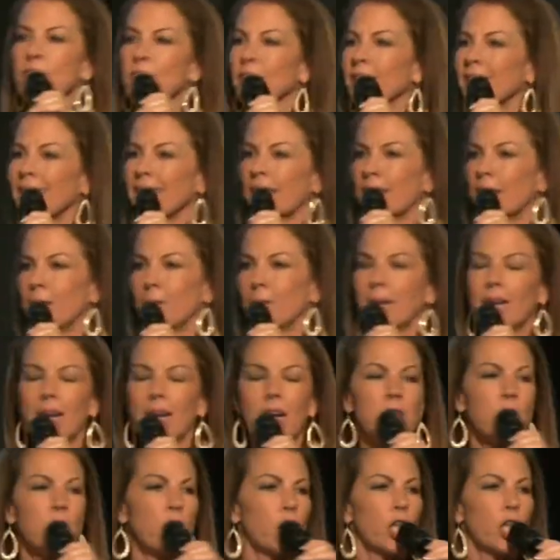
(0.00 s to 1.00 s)
not fleeing
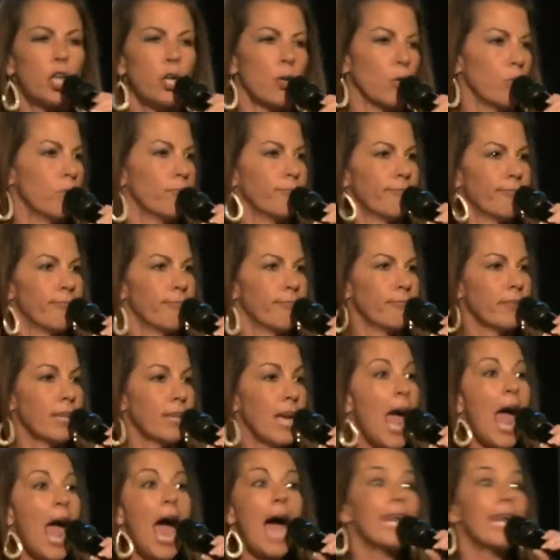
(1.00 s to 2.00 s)
because of you,
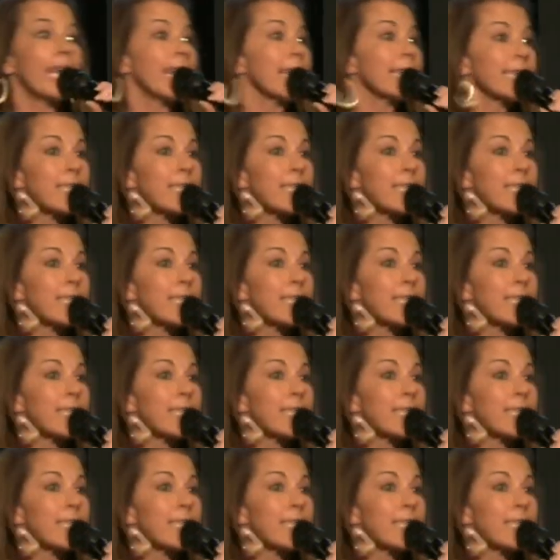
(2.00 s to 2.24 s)
and